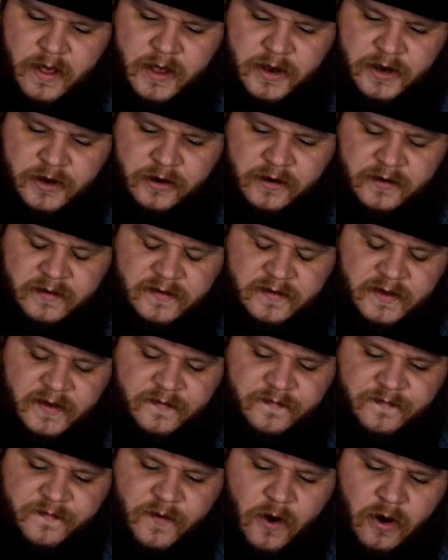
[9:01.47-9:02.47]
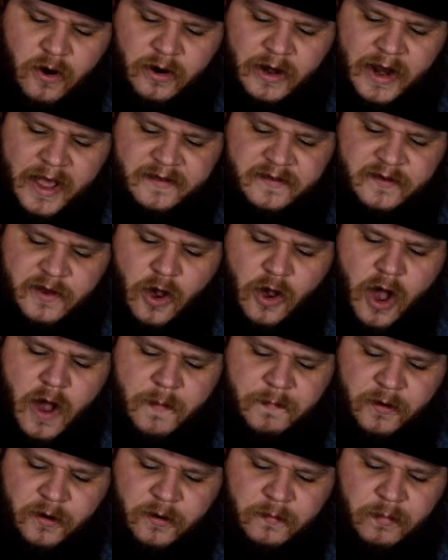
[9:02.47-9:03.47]
You're going to see far less
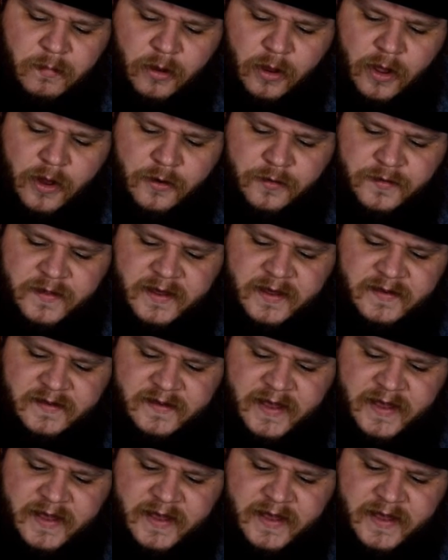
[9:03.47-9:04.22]
copper below this